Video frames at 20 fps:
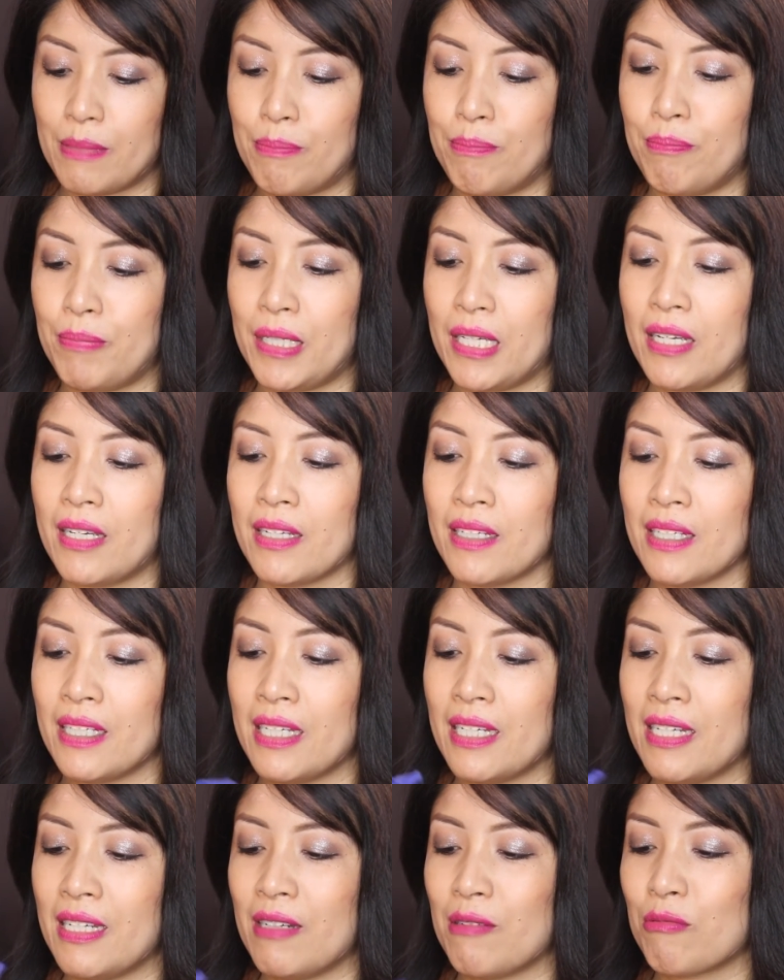a big,
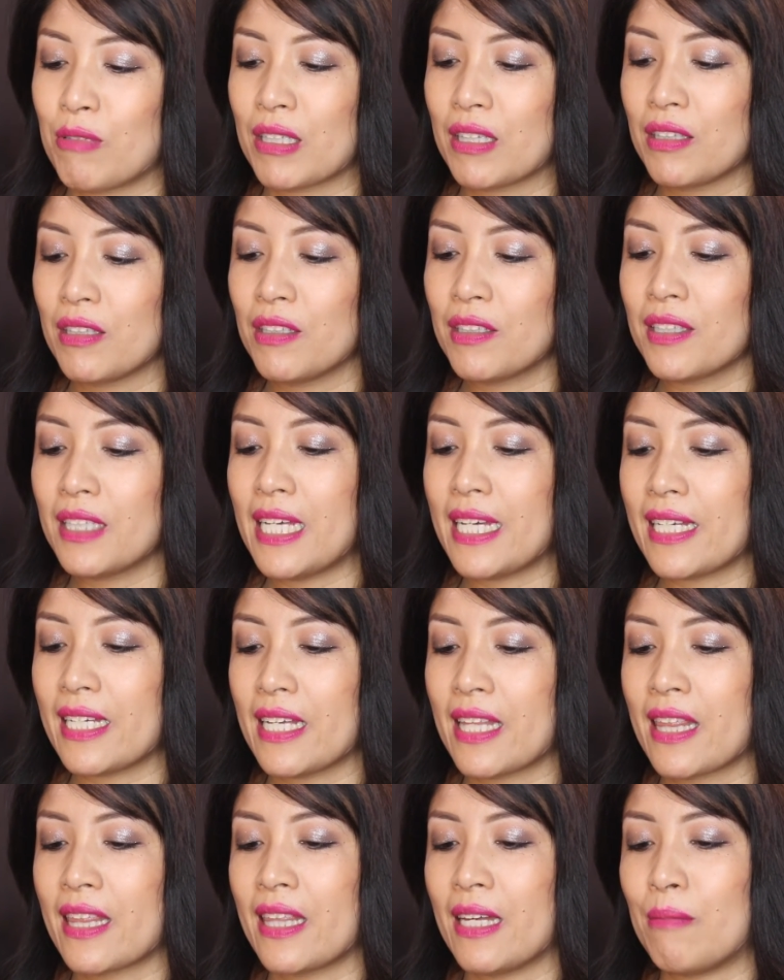what looked like
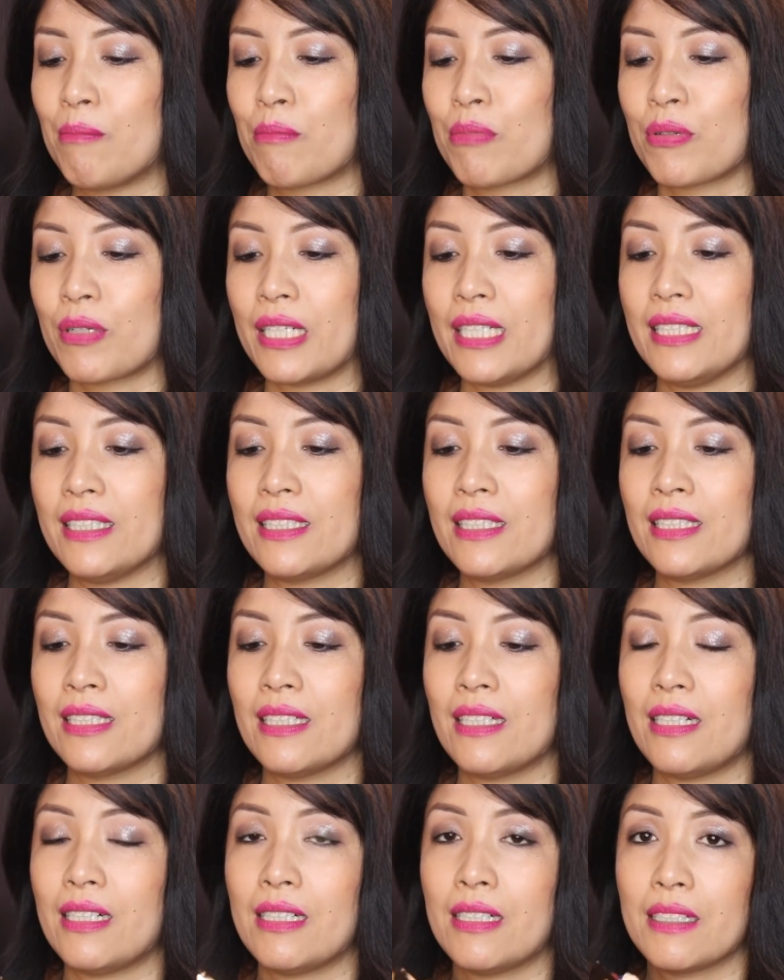a thumbprint
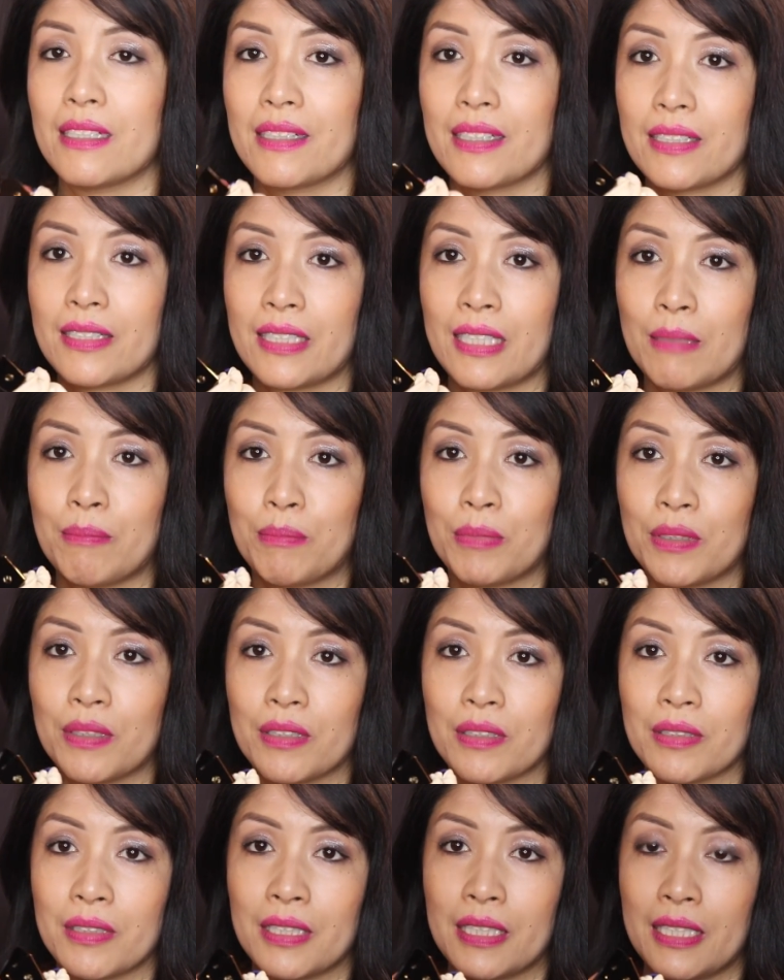on the
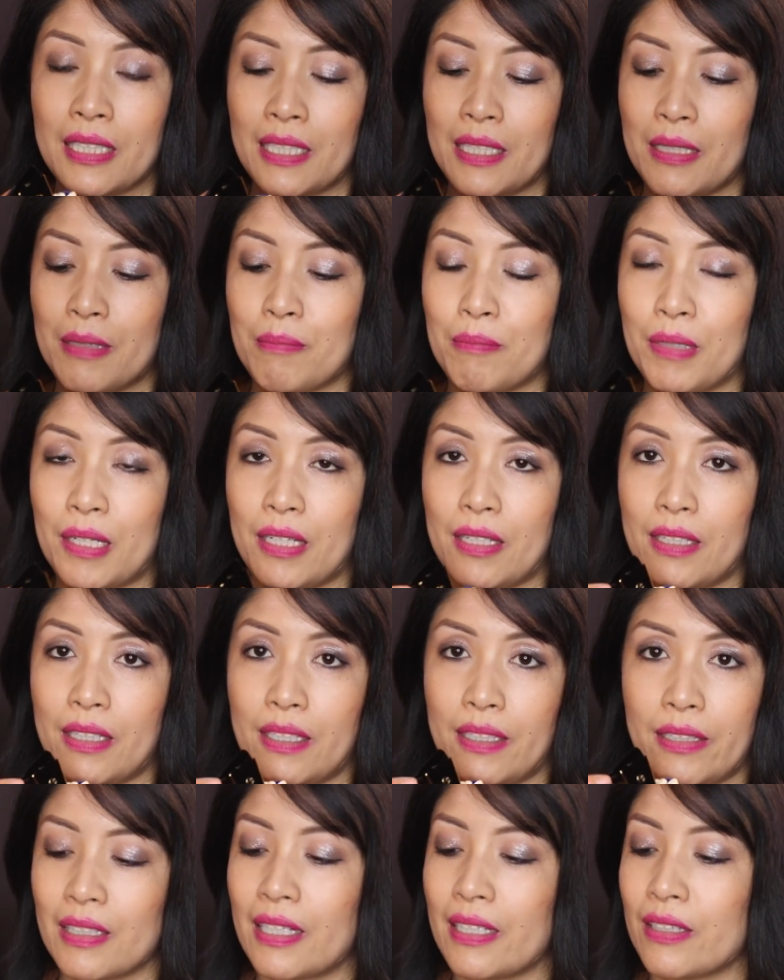temple, but
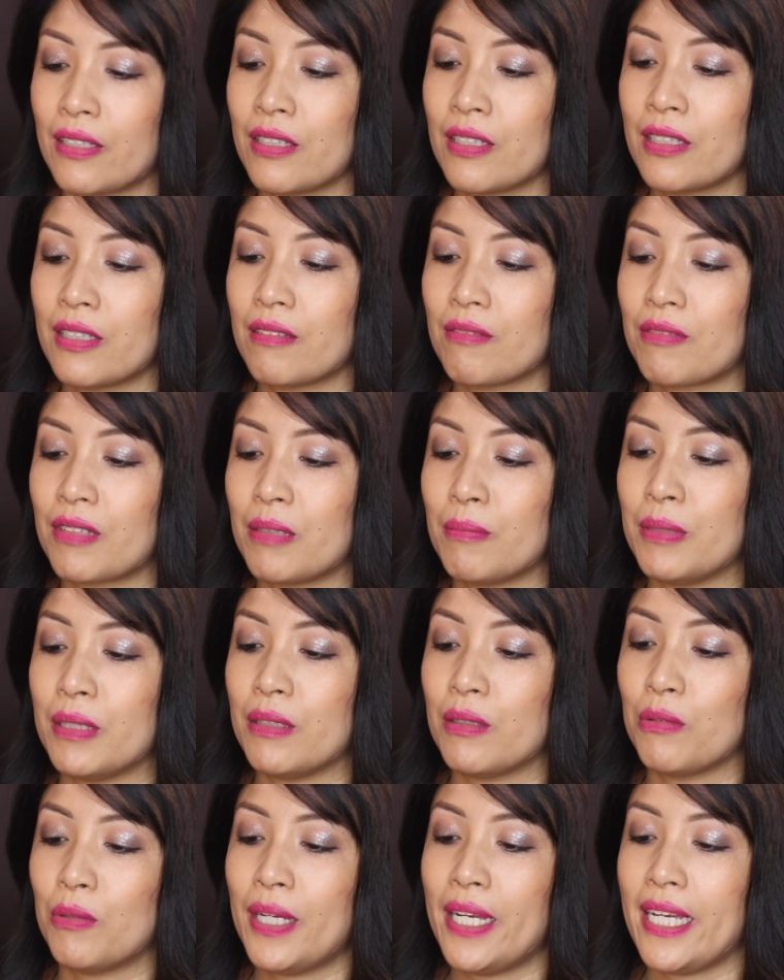I couldn't rub
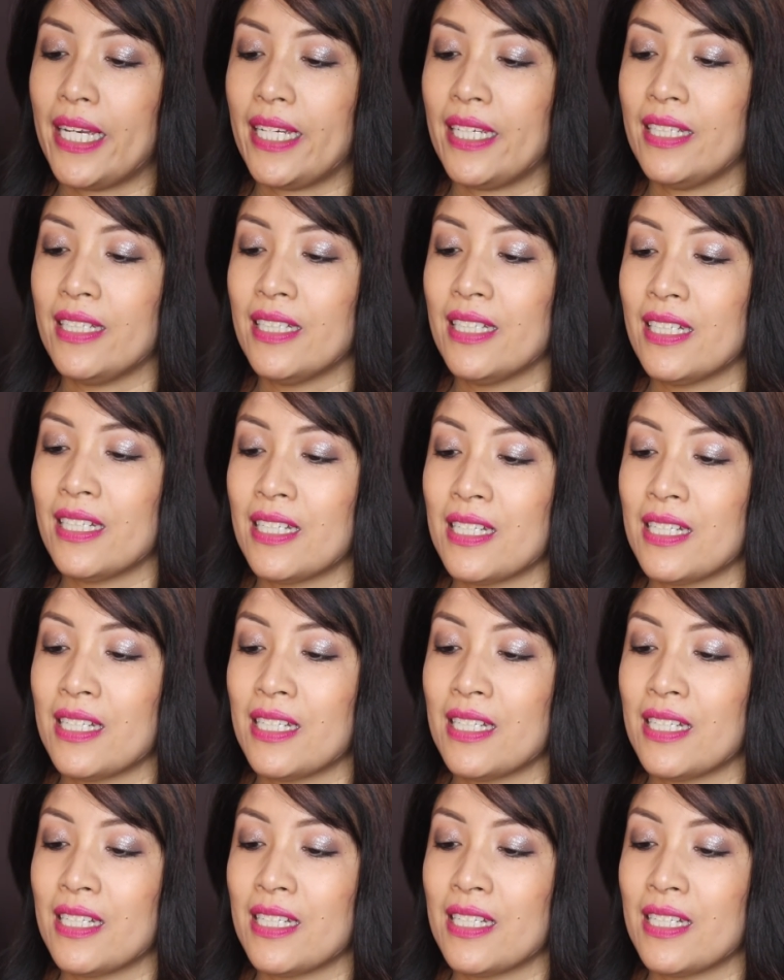it away.